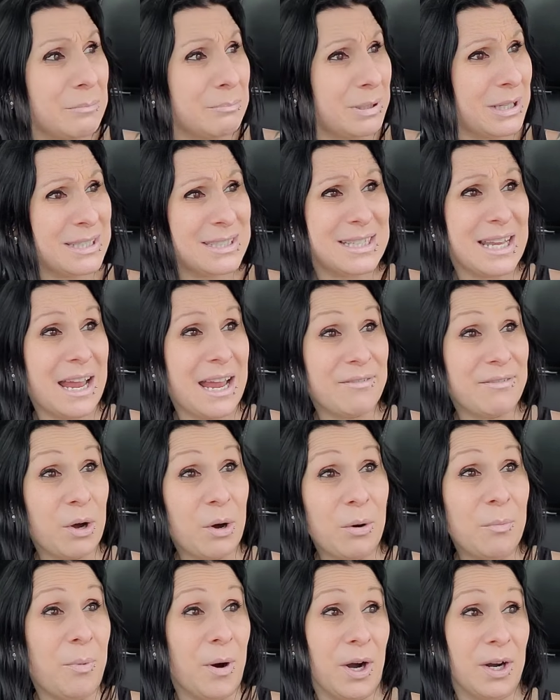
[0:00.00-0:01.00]
plus they have the
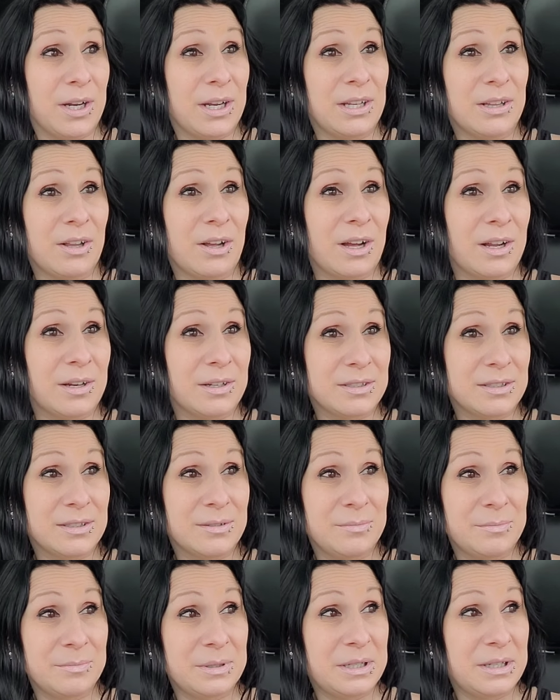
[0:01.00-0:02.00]
whole parking lot
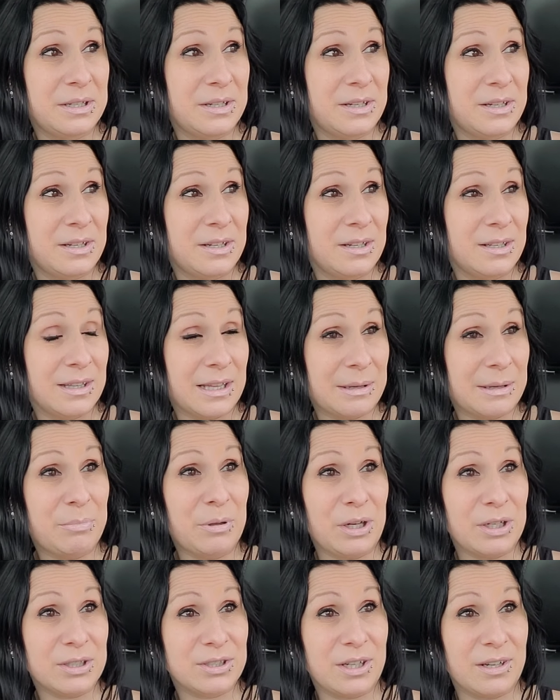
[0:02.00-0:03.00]
like
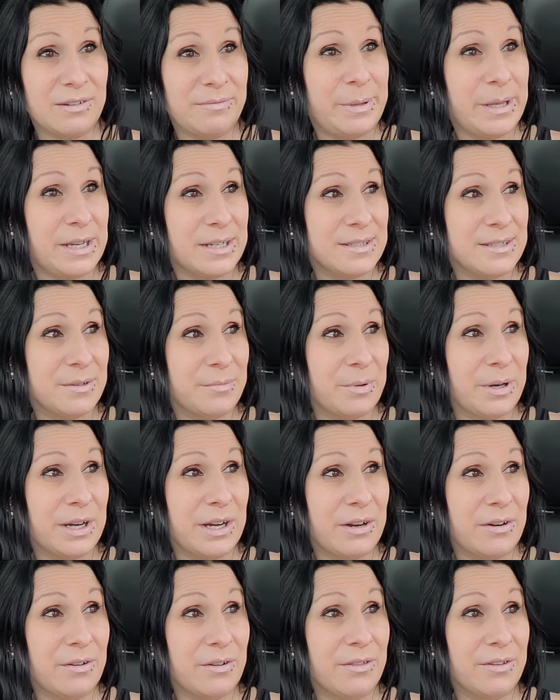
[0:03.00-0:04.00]
blocked off because they're
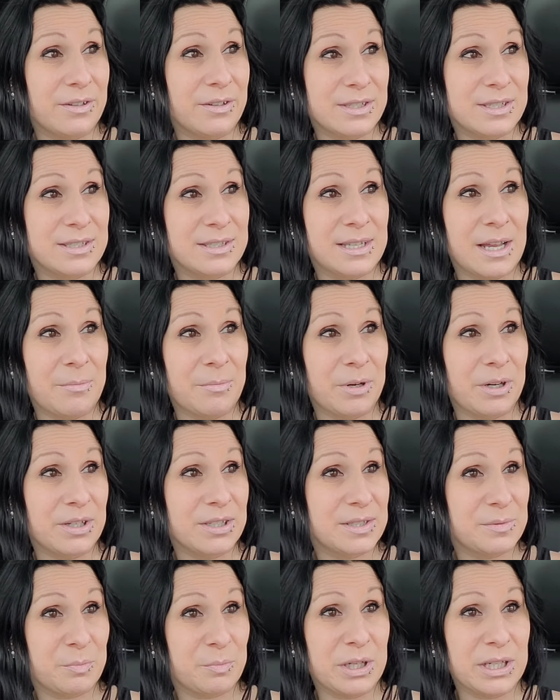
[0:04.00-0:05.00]
bringing all their
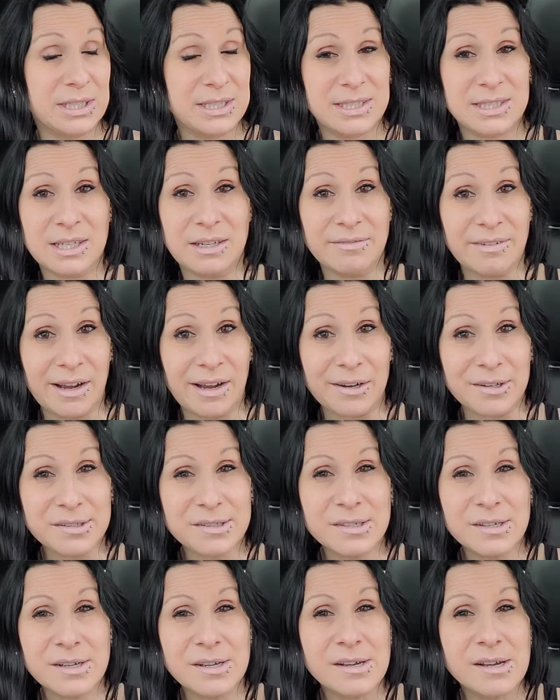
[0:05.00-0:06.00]
summer, spring stuff
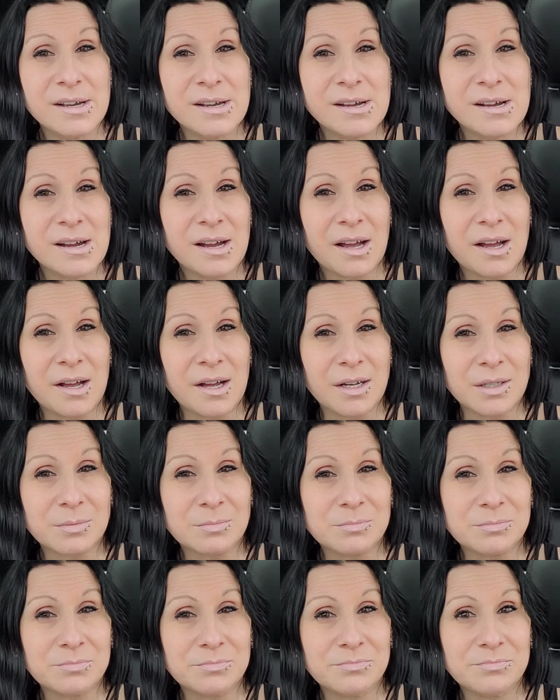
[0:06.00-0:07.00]
out.
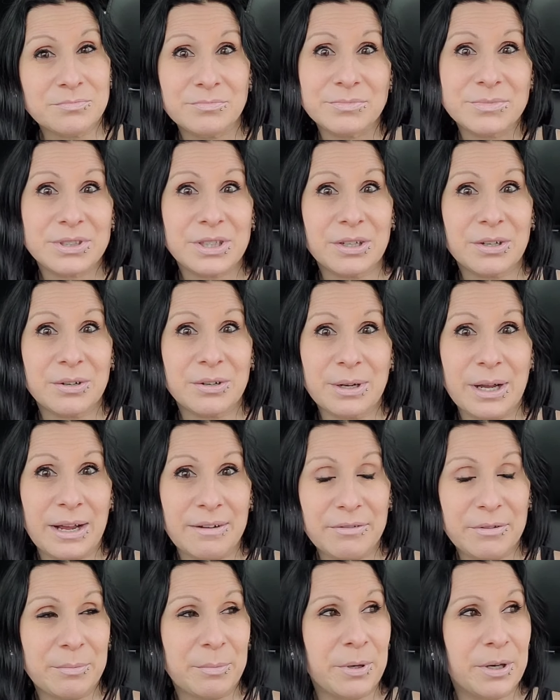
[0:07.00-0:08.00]
Um, so
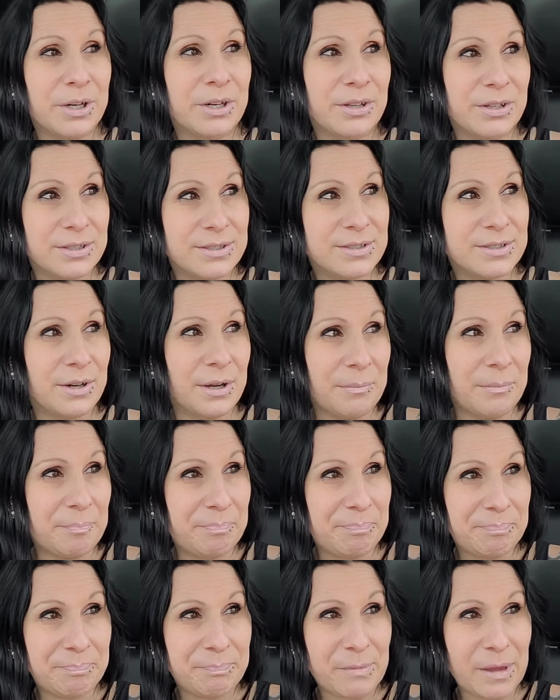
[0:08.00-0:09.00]
half the parking lot's gone.
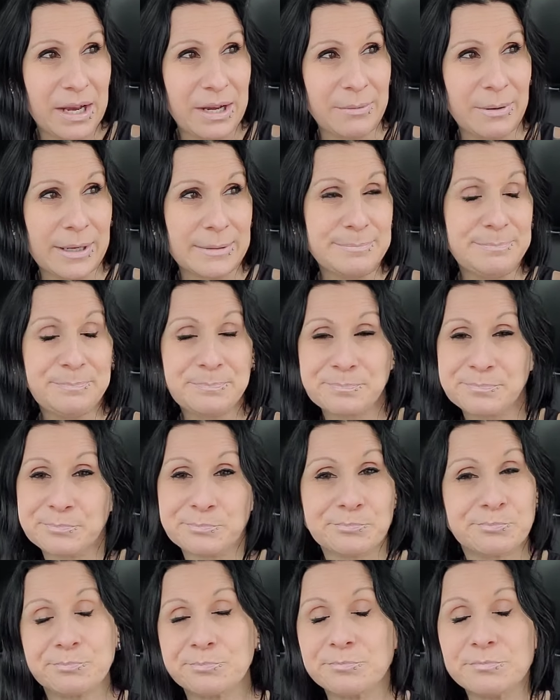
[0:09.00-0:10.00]
Anyway,
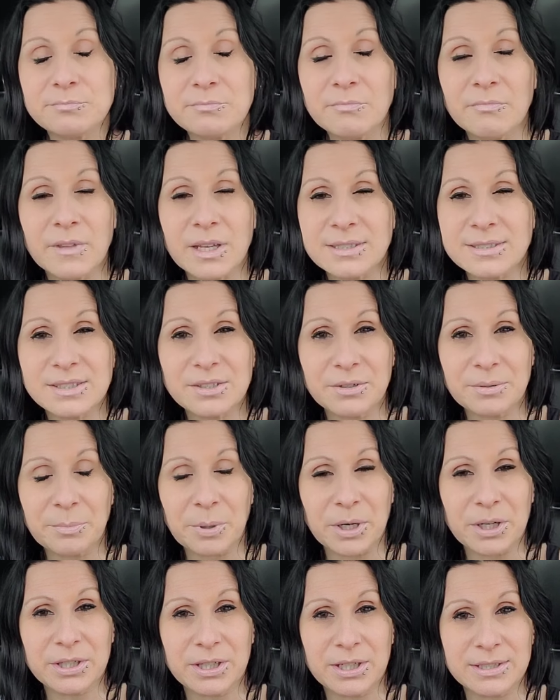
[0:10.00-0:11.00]
still in
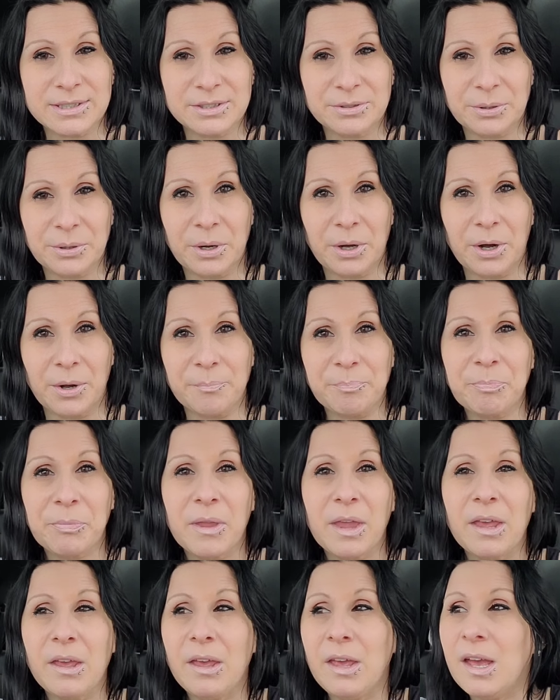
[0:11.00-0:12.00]
parking lot, doing haul.
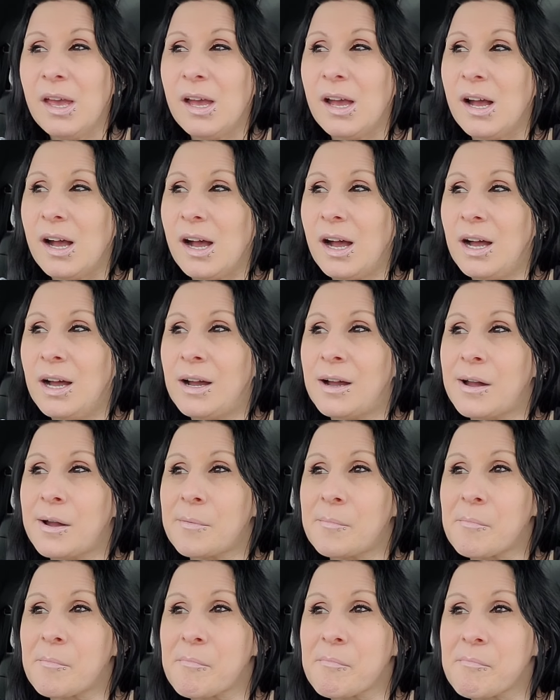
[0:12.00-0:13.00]

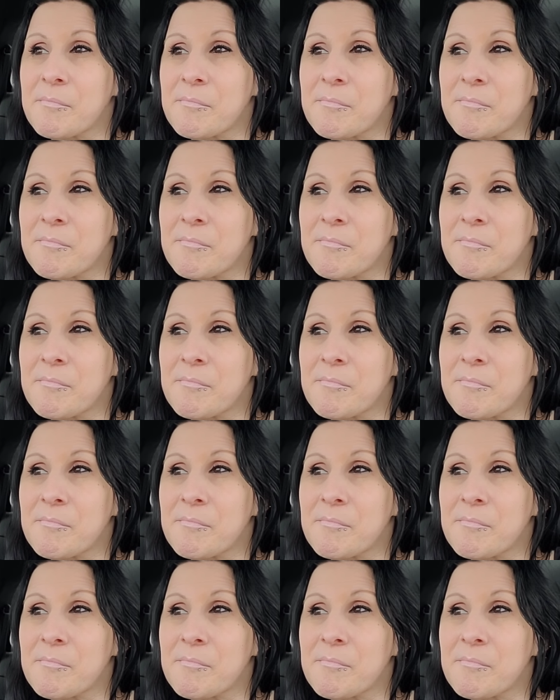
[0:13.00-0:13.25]
Um,